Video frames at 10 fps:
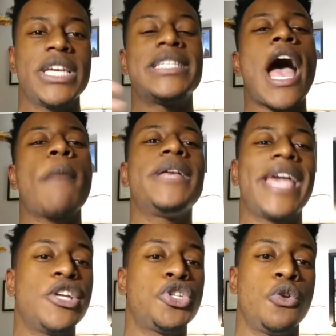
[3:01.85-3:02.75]
is
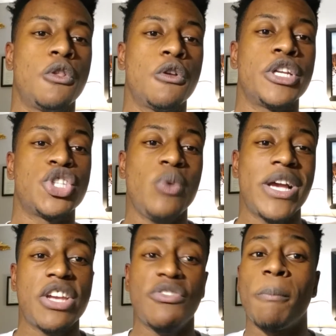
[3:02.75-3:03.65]
applicational learning. So you
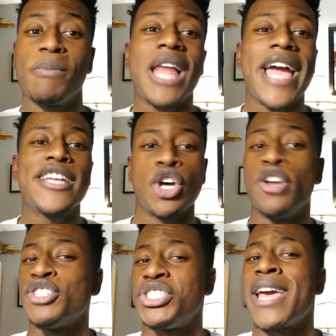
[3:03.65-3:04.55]
actually have to apply it to
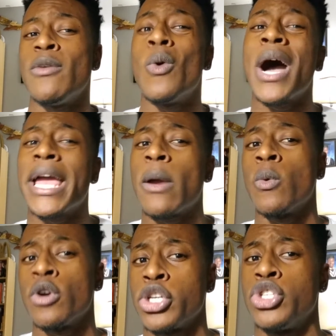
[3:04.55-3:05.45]
understand why it
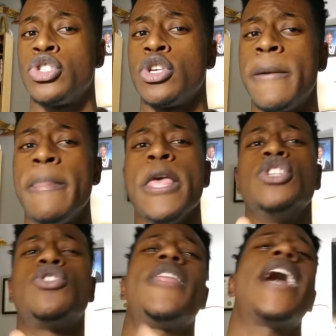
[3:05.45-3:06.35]
works.
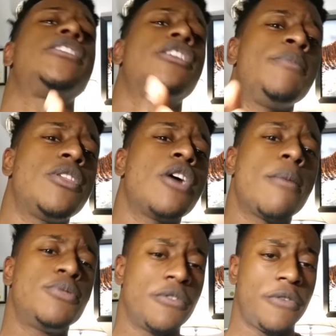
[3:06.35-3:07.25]
So that's going to be the
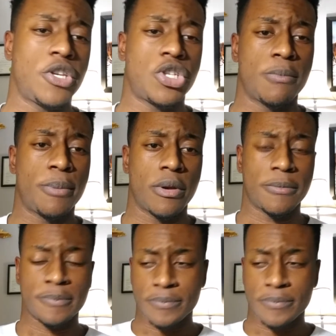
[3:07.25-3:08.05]
observation part.